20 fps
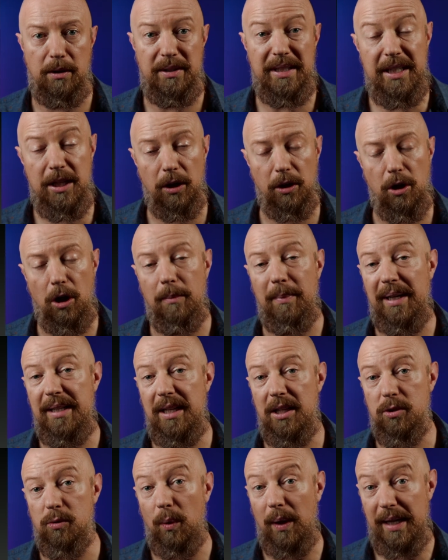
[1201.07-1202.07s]
Neon on my
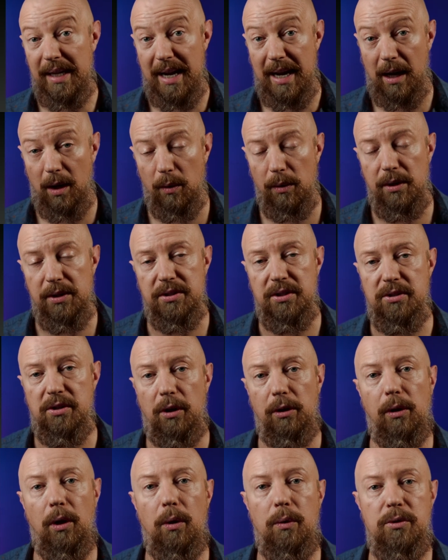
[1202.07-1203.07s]
desk right now. This is
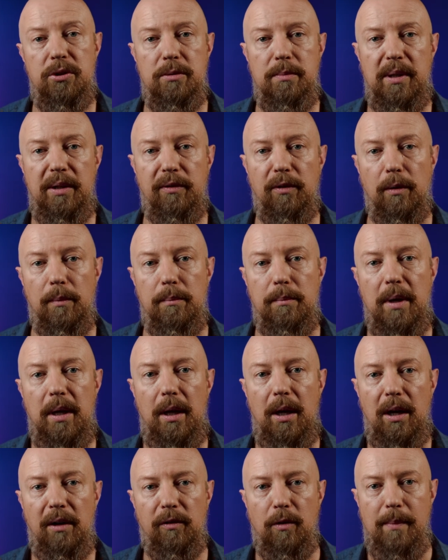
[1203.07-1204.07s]
on loan to me from
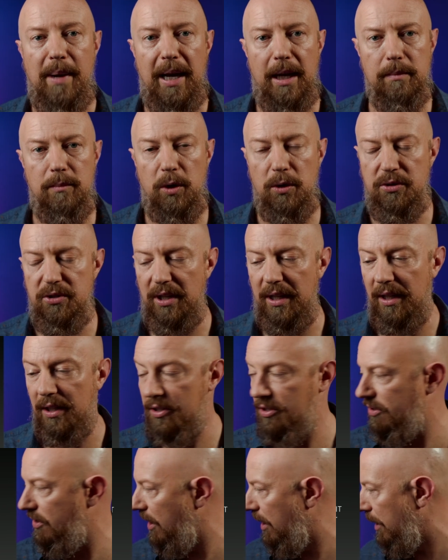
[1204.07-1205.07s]
Atomos.
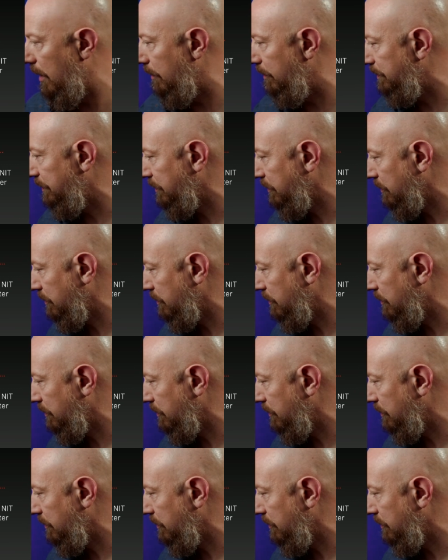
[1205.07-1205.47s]
It's kind